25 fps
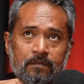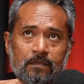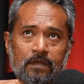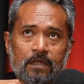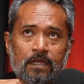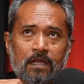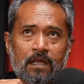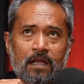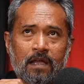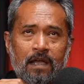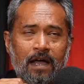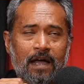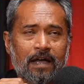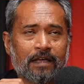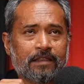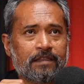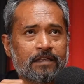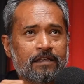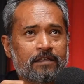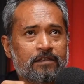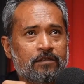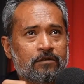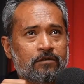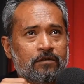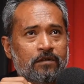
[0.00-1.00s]
I think
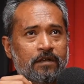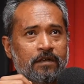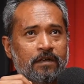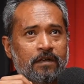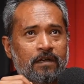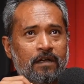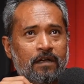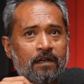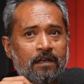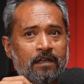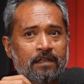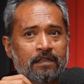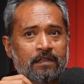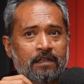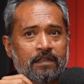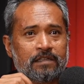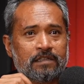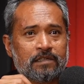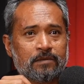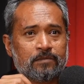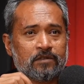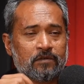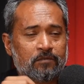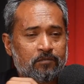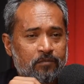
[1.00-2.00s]
in terms
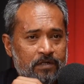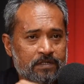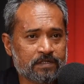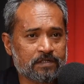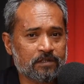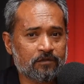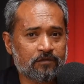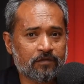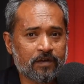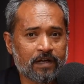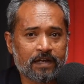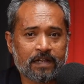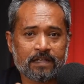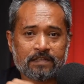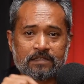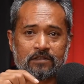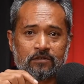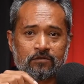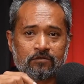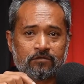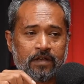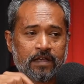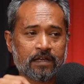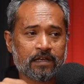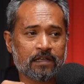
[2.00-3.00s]
of personal finance, the
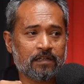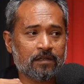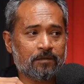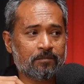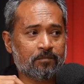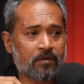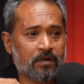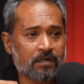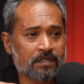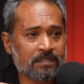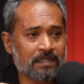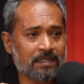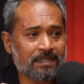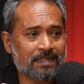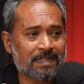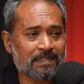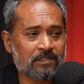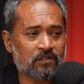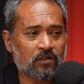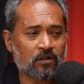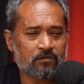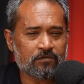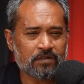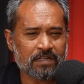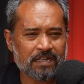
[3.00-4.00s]
regular person does
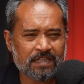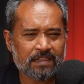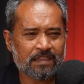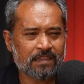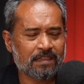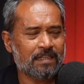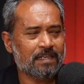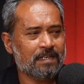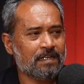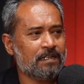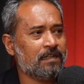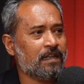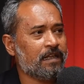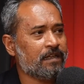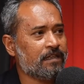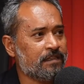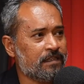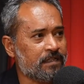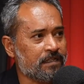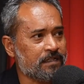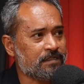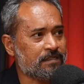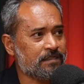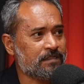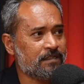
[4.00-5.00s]
not really think like
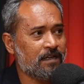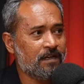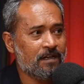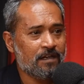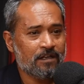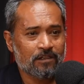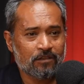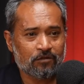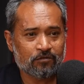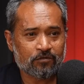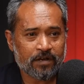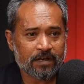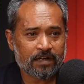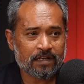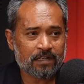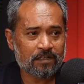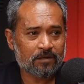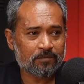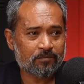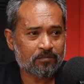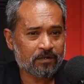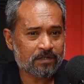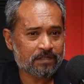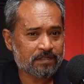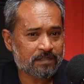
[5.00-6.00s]
this. The regular
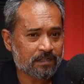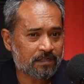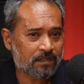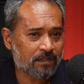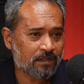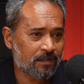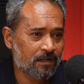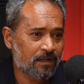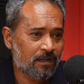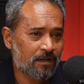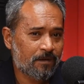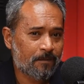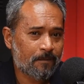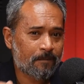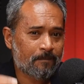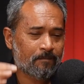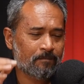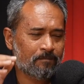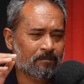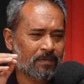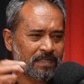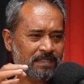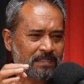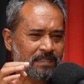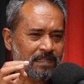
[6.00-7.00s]
person
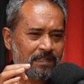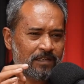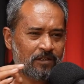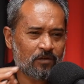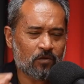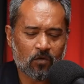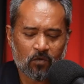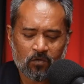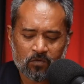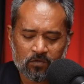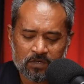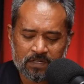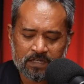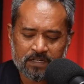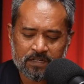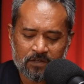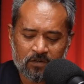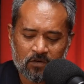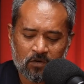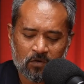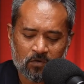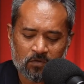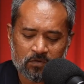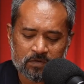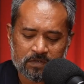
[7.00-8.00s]
basically only
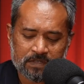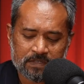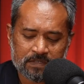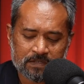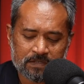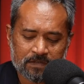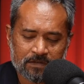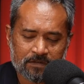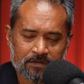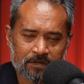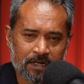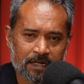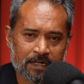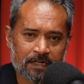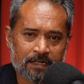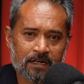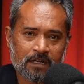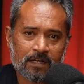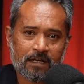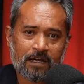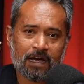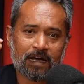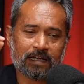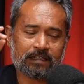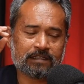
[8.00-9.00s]
knows, right?
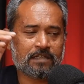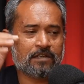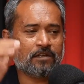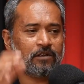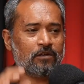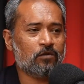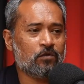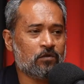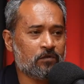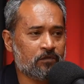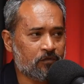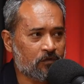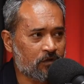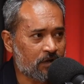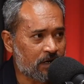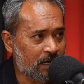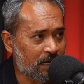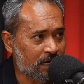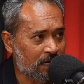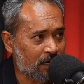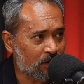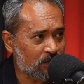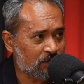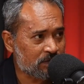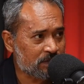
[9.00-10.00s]
I take a loan for a
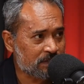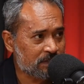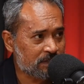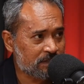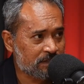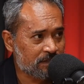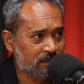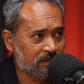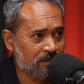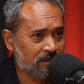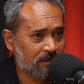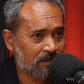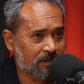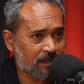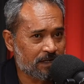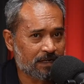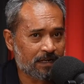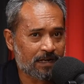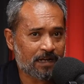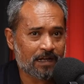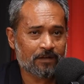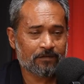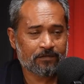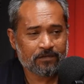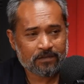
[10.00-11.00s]
house, right? I
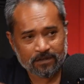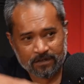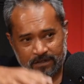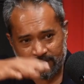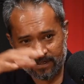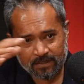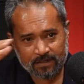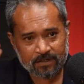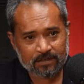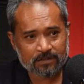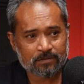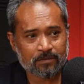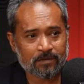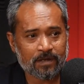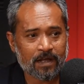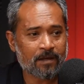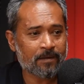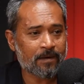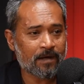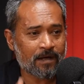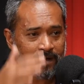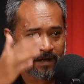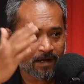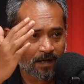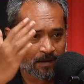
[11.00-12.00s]
have 30 years.
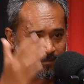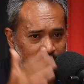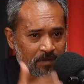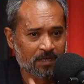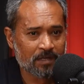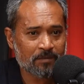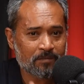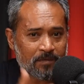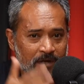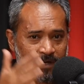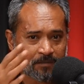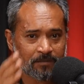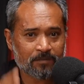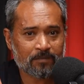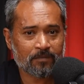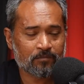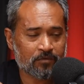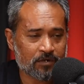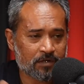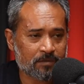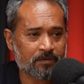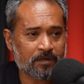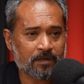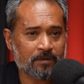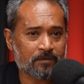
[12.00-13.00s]
I pay my
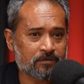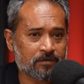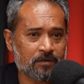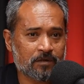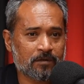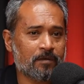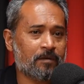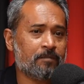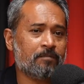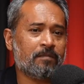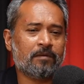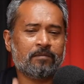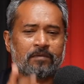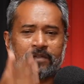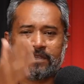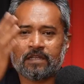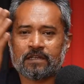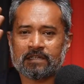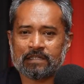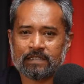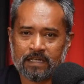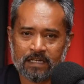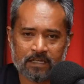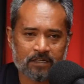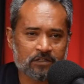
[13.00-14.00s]
premiums, right? Maybe there's
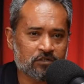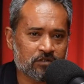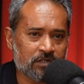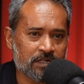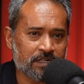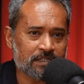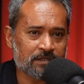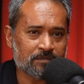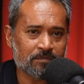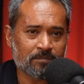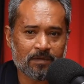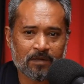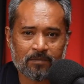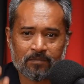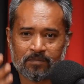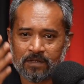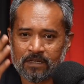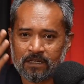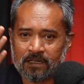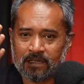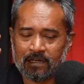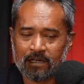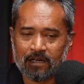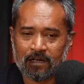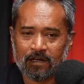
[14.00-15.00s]
interest. Maybe
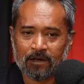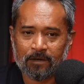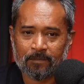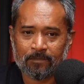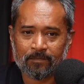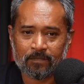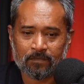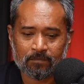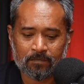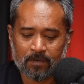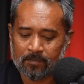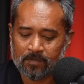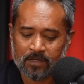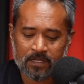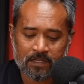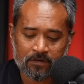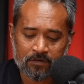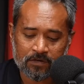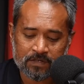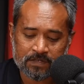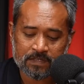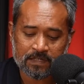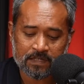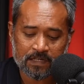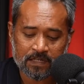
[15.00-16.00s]
there
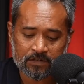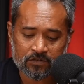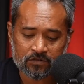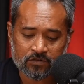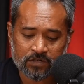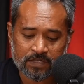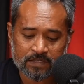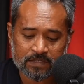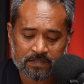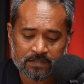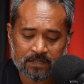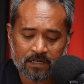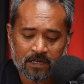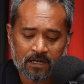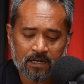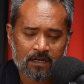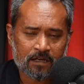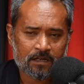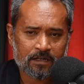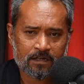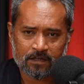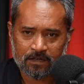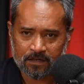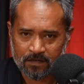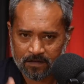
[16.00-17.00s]
isn't interest
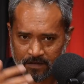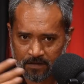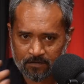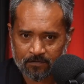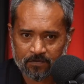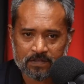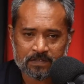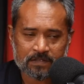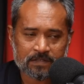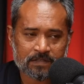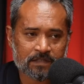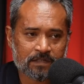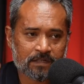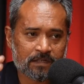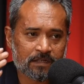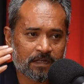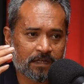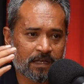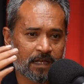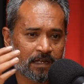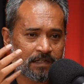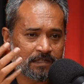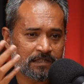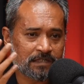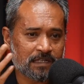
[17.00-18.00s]
if it's an
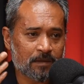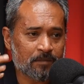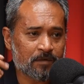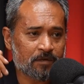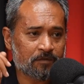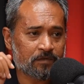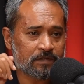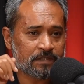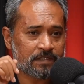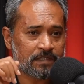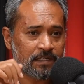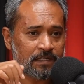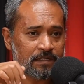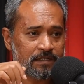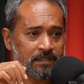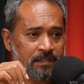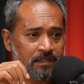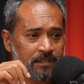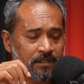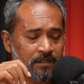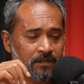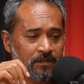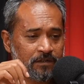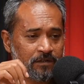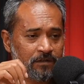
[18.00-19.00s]
Islamic facility,
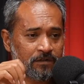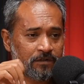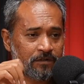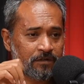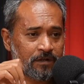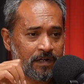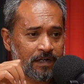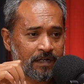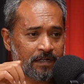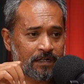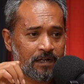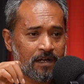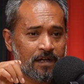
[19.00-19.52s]
right?